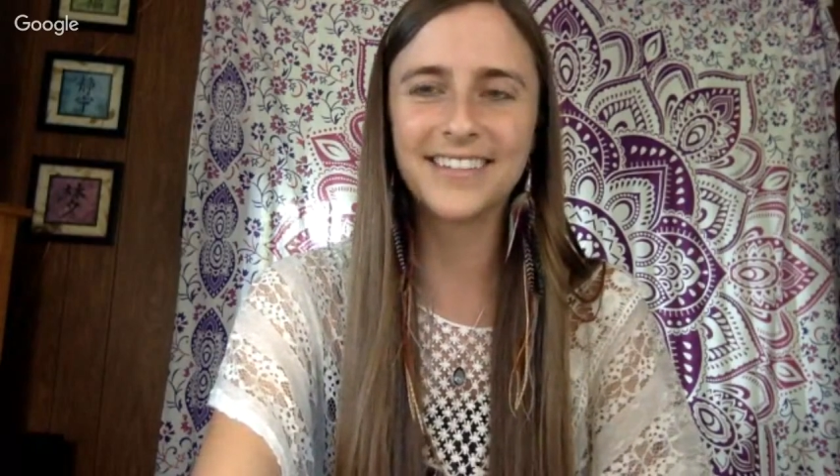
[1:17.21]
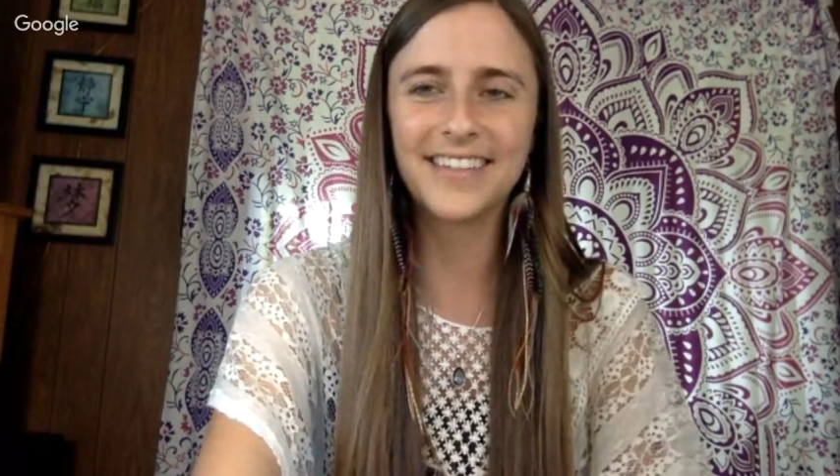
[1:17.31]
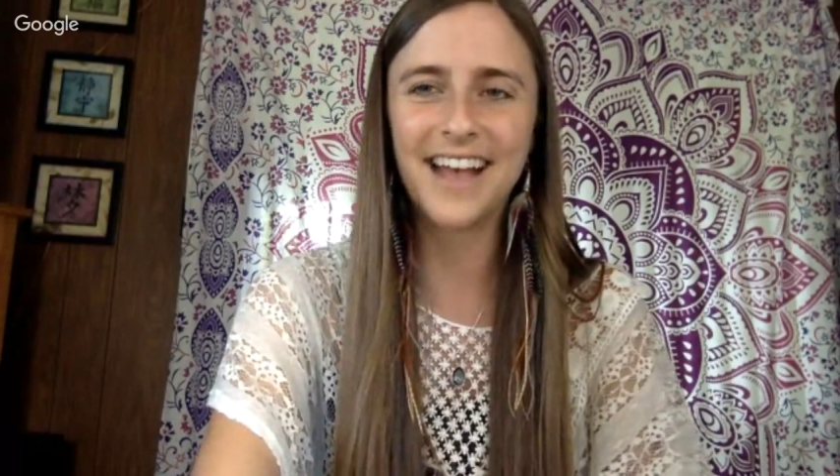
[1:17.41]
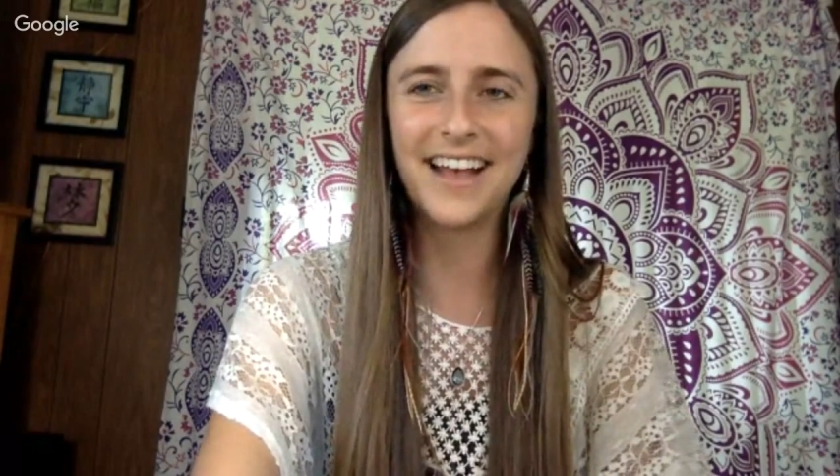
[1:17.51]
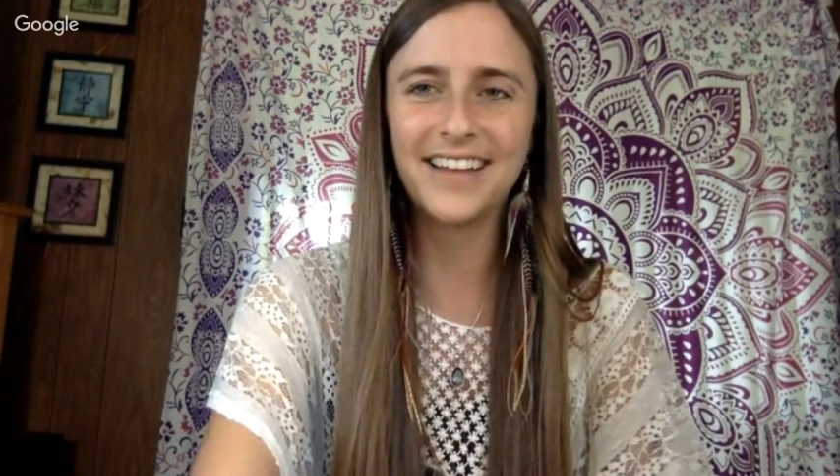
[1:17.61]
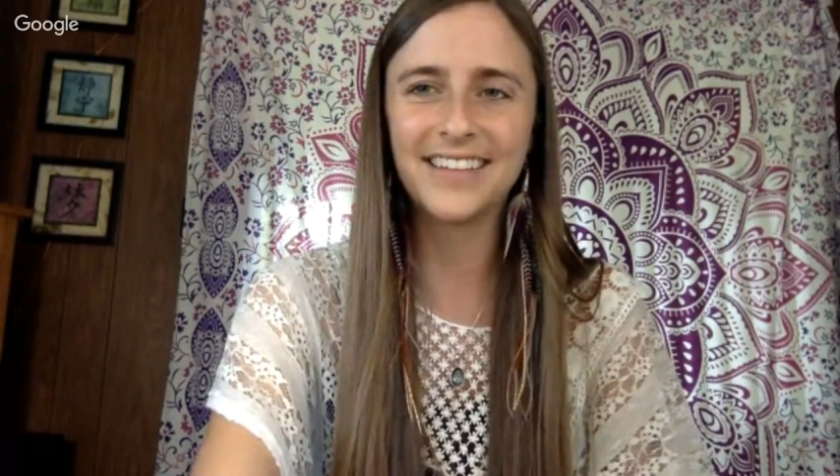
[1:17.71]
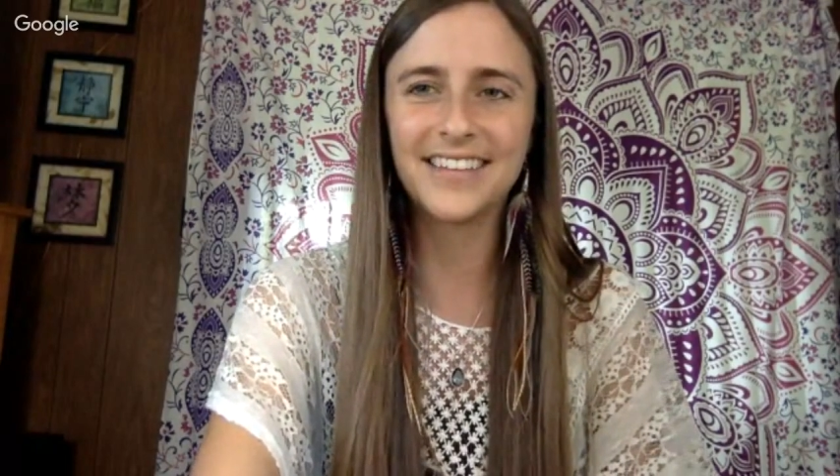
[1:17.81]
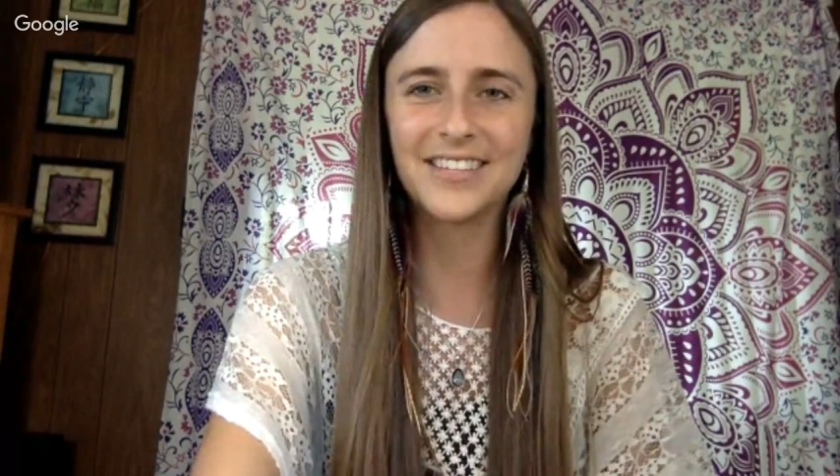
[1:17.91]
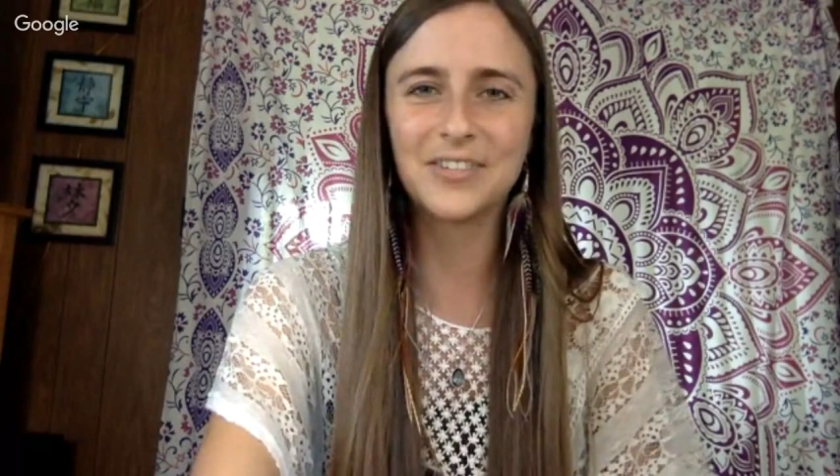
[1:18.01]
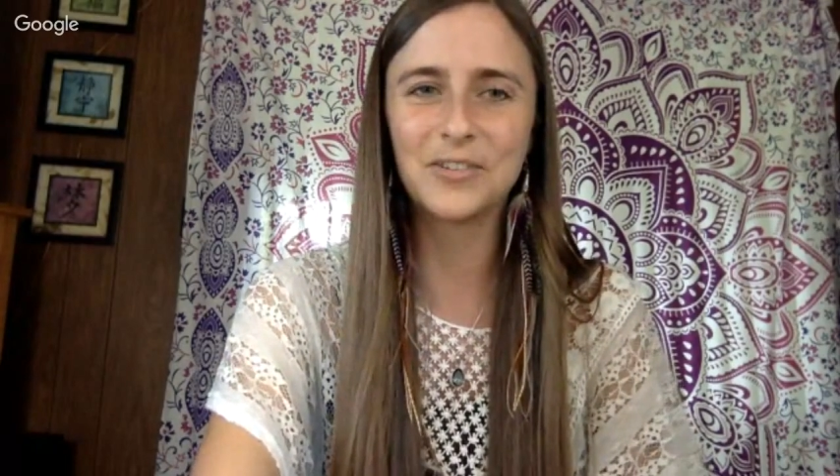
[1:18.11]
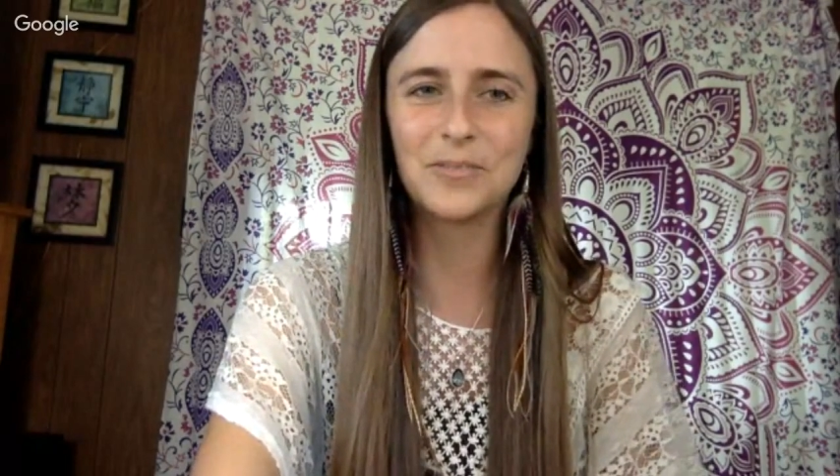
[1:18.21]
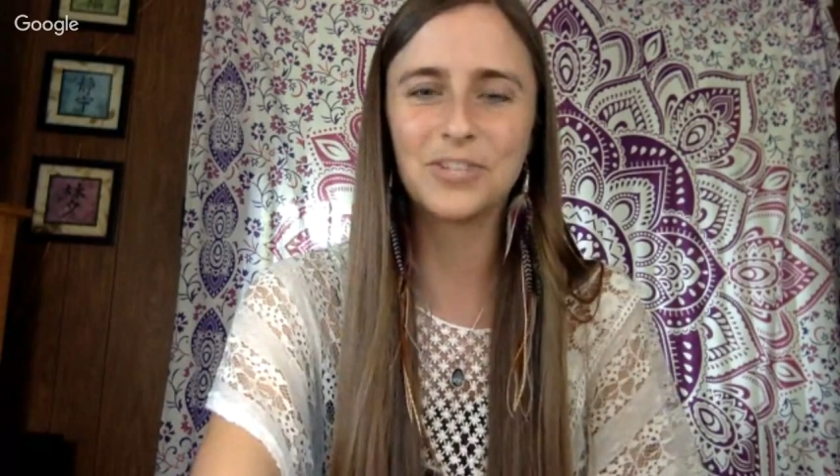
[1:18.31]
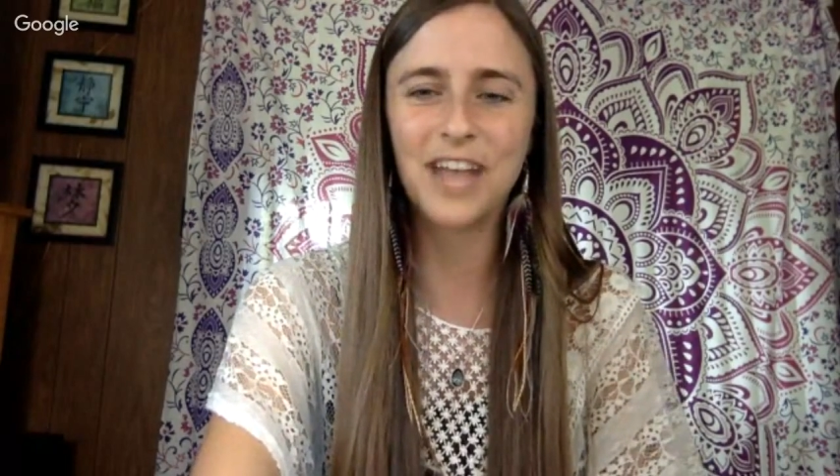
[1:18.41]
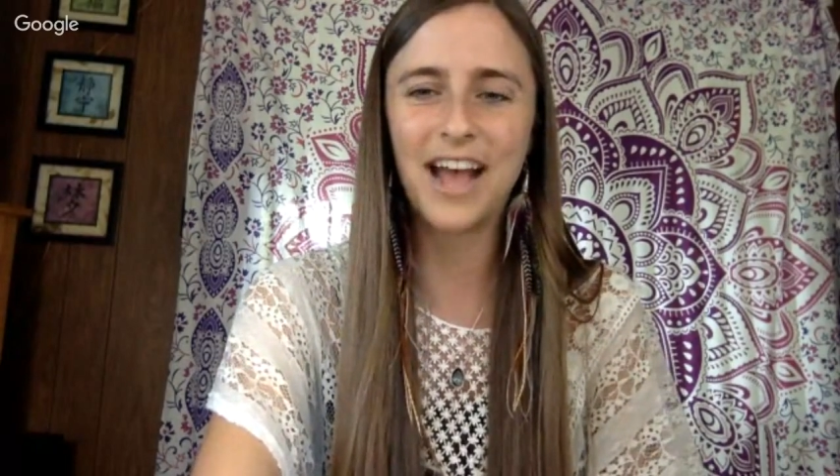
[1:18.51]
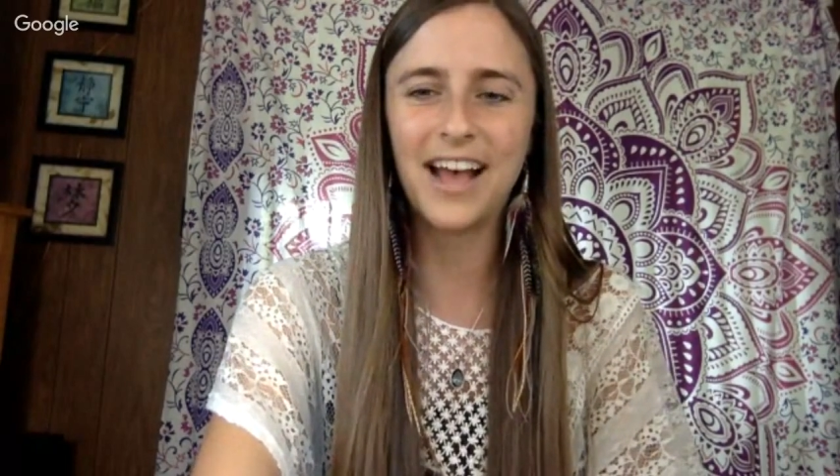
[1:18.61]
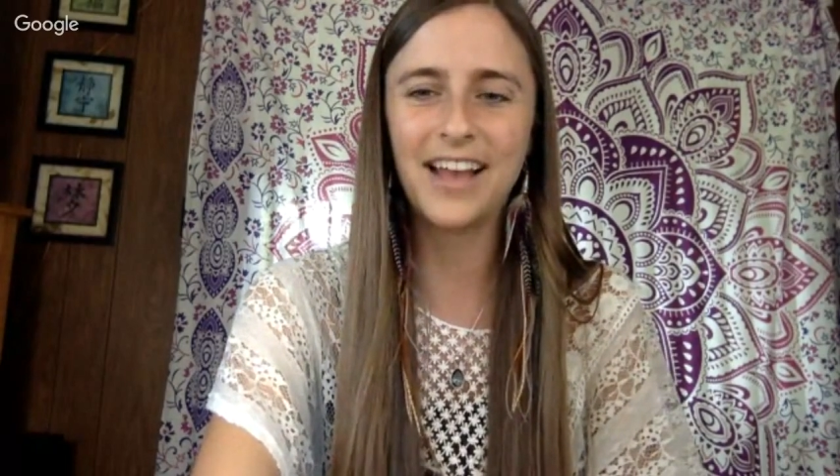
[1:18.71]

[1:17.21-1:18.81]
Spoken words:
side. It says group chat.